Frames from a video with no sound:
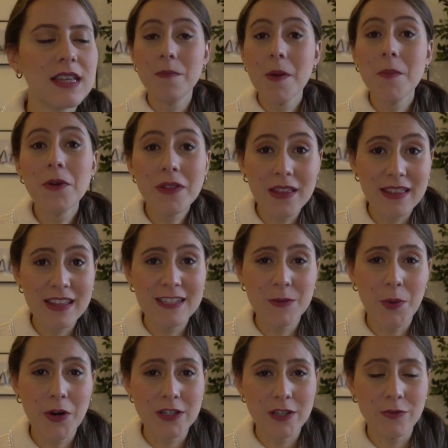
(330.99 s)
Remember that
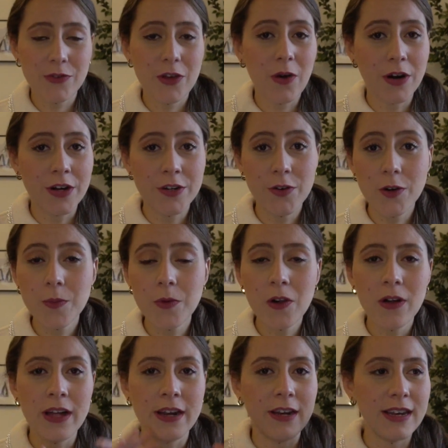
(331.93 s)
these parts of you are
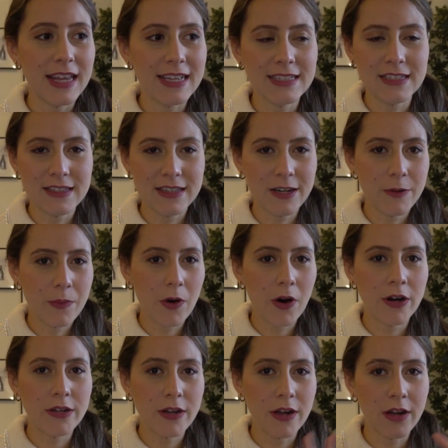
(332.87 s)
normal and a necessary
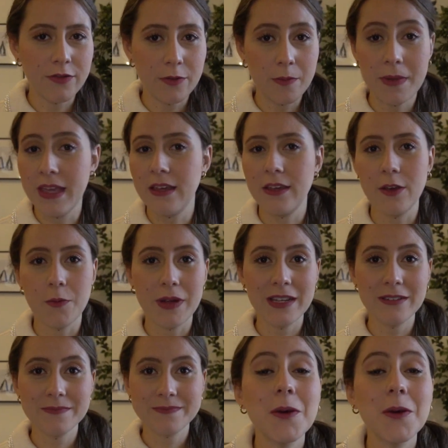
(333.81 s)
part of being human.